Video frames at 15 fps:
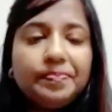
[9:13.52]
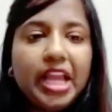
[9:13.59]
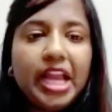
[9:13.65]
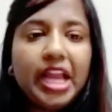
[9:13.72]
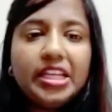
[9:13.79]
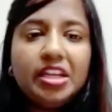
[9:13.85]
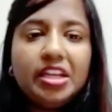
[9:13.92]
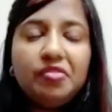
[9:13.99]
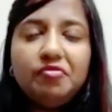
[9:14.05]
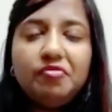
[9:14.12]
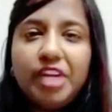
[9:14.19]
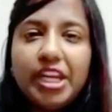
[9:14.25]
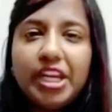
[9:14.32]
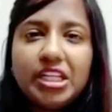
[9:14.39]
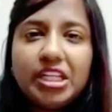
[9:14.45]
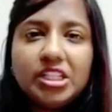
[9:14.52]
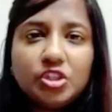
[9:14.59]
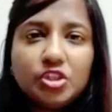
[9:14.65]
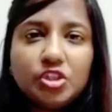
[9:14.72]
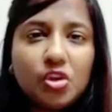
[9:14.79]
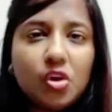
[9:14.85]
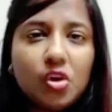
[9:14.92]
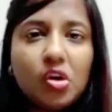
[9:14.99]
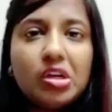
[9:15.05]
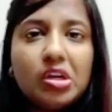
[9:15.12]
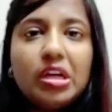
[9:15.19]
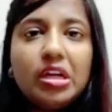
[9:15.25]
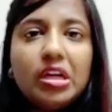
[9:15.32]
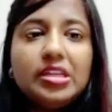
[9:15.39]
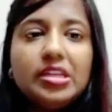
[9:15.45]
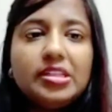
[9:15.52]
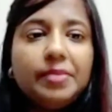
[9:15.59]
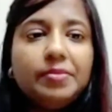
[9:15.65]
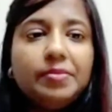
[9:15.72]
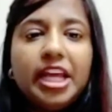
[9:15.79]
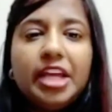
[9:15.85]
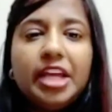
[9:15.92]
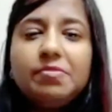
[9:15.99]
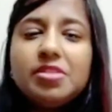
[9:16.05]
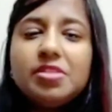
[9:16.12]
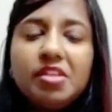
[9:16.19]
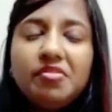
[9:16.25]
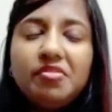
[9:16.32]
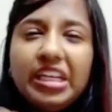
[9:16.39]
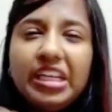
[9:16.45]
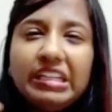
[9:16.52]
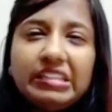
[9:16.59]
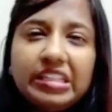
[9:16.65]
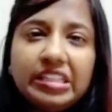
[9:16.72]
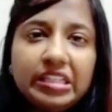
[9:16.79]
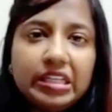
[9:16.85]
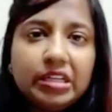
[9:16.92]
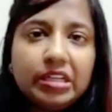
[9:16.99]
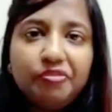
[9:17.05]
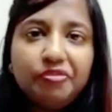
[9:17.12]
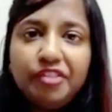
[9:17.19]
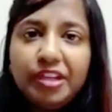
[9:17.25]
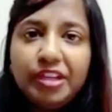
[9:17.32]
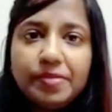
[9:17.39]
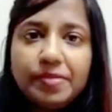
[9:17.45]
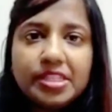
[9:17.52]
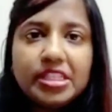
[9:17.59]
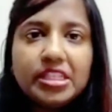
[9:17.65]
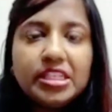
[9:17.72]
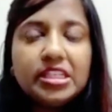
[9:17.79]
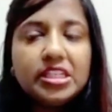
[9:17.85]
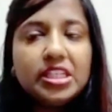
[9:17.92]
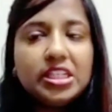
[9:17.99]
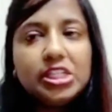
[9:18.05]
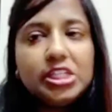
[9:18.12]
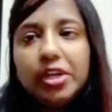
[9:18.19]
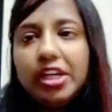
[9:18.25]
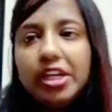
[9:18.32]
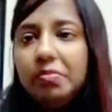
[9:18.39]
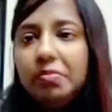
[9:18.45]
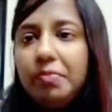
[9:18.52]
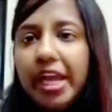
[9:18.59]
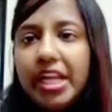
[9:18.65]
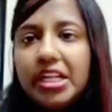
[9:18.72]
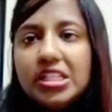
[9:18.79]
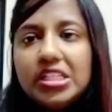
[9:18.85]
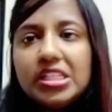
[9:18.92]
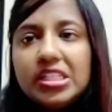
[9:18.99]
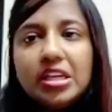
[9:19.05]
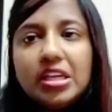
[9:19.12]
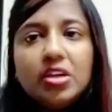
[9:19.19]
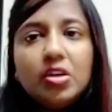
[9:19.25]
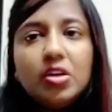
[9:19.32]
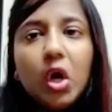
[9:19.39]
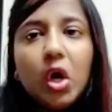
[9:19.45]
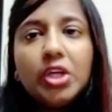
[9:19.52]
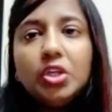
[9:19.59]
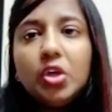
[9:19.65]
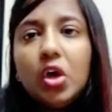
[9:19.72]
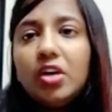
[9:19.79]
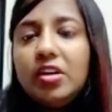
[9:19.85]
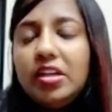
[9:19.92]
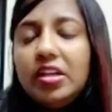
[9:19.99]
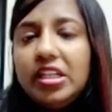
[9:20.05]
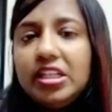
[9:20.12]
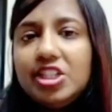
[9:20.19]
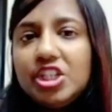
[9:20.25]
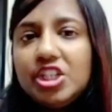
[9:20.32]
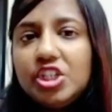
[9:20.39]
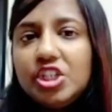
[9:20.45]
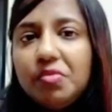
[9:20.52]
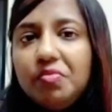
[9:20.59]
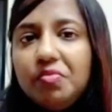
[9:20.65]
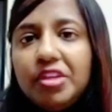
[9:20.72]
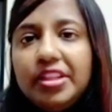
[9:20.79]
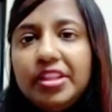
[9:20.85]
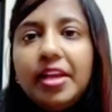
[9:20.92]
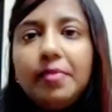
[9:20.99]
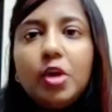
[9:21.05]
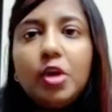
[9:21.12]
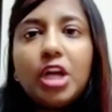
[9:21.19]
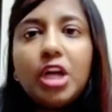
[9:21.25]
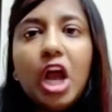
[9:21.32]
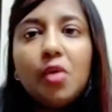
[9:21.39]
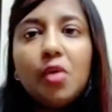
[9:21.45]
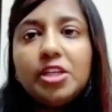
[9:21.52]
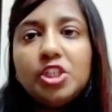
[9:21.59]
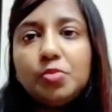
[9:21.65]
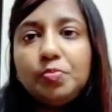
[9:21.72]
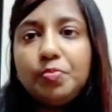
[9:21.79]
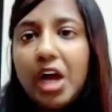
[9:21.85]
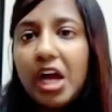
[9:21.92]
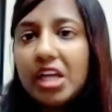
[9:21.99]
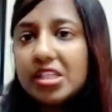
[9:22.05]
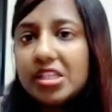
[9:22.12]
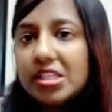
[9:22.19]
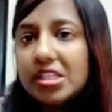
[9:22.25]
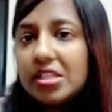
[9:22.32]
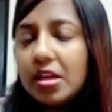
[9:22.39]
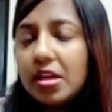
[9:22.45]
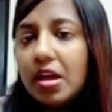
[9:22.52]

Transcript: and they're very strong. Sometimes they're very thin and flimsy. So it depends on your relationship with them, on how much past